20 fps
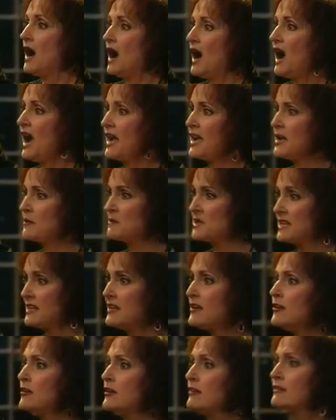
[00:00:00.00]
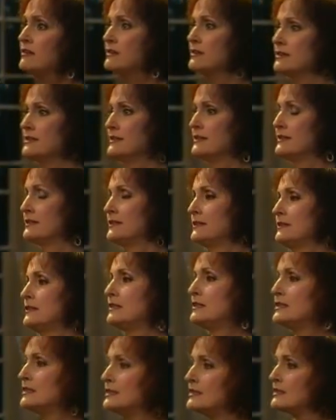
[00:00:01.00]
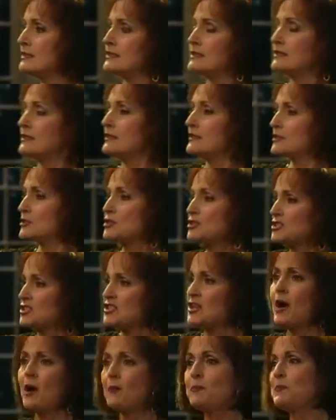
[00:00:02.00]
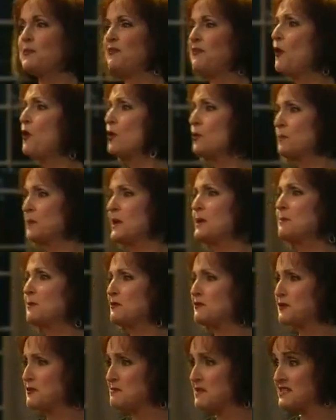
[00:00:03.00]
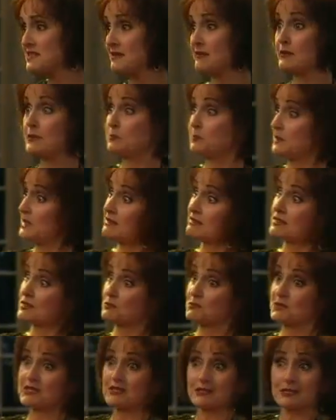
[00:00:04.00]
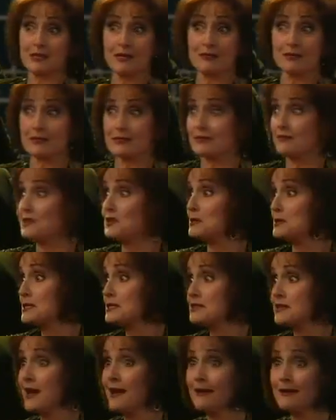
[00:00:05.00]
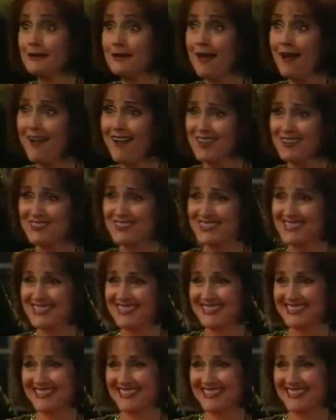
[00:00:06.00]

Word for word: I am here to stop four people from making the biggest mistakes of their entire lives.